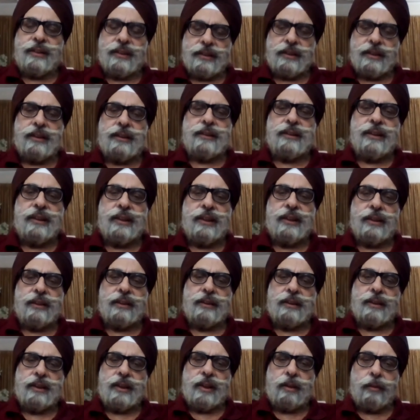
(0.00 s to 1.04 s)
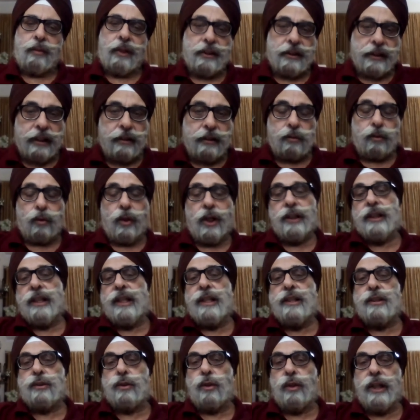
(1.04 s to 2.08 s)
Oh. But see, what
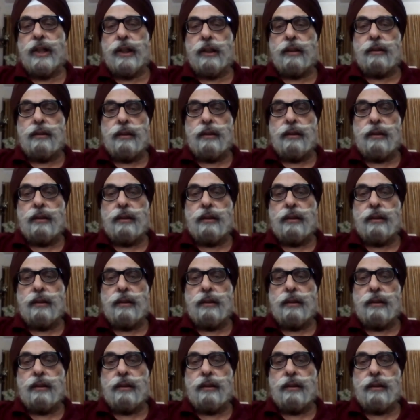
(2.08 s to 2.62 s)
he's doing